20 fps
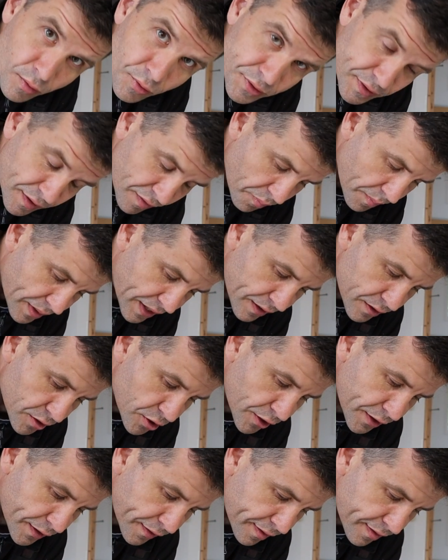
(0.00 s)
it does matter.
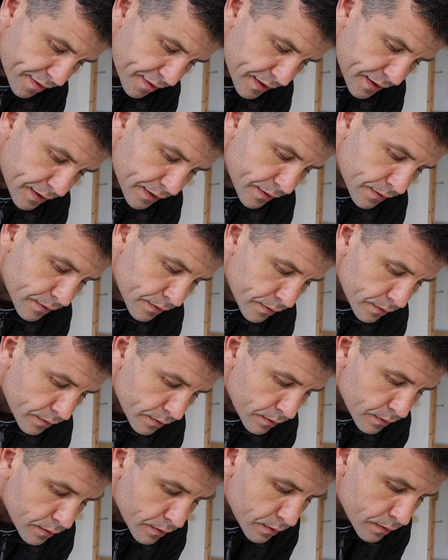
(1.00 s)
You're going to see
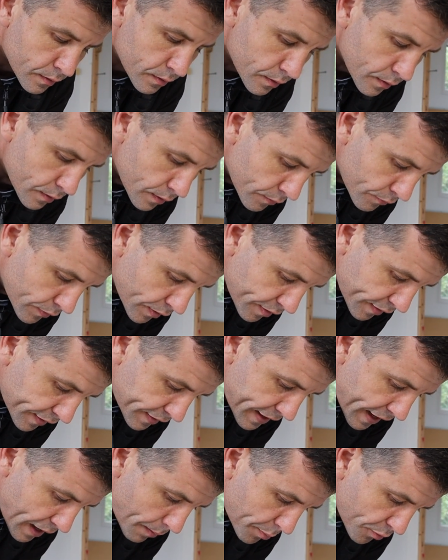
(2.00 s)
if there's a
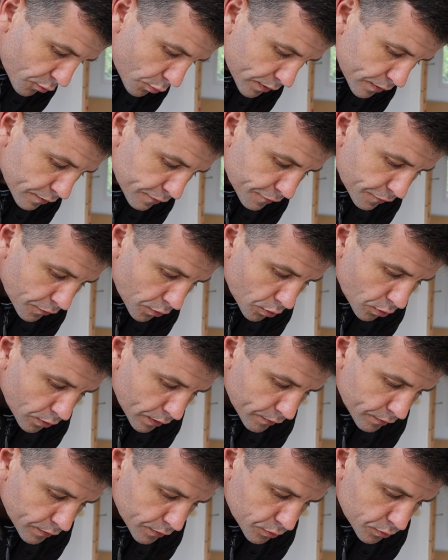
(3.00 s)
gap between the floor
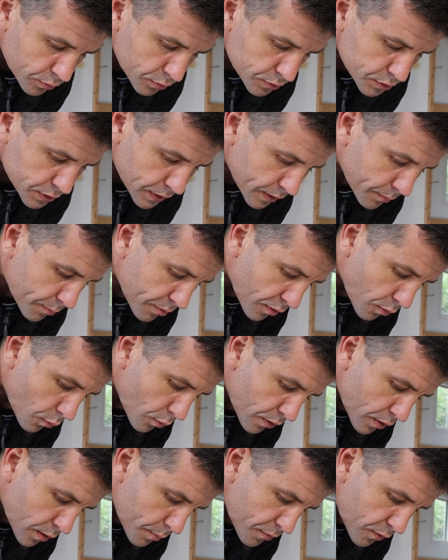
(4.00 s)
and the door jamb. So
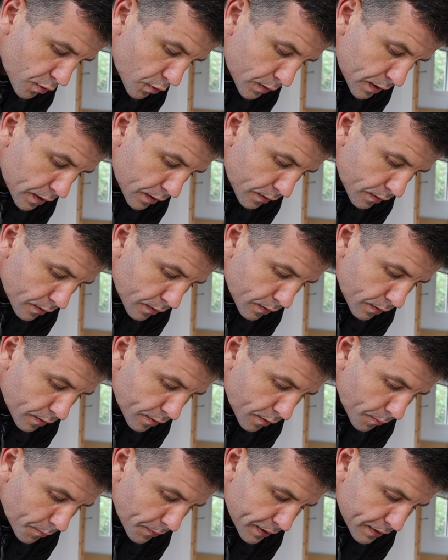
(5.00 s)
what I'm doing
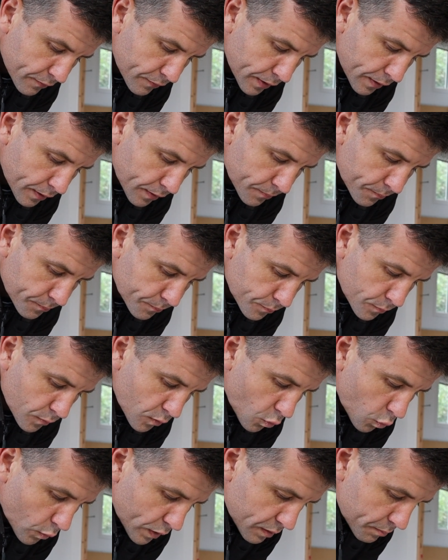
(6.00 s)
is I'm leaving it
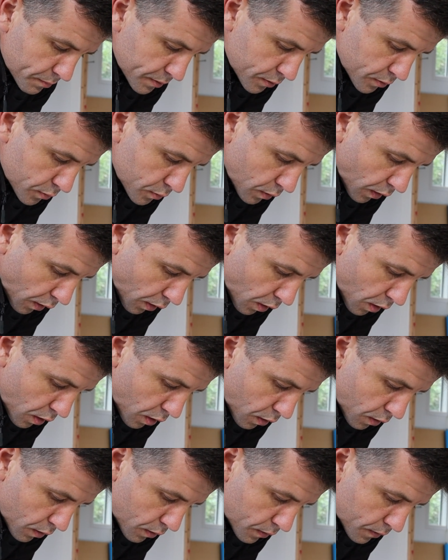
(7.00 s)
20mm
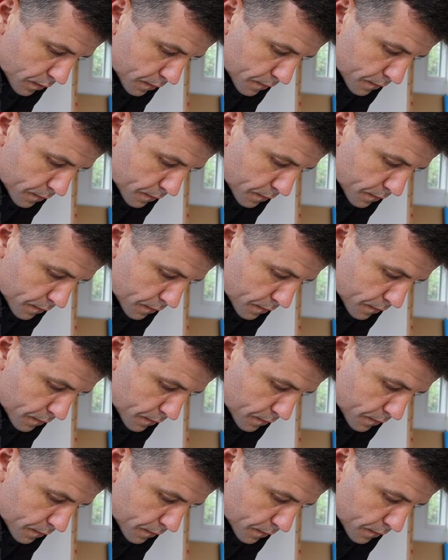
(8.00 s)
long,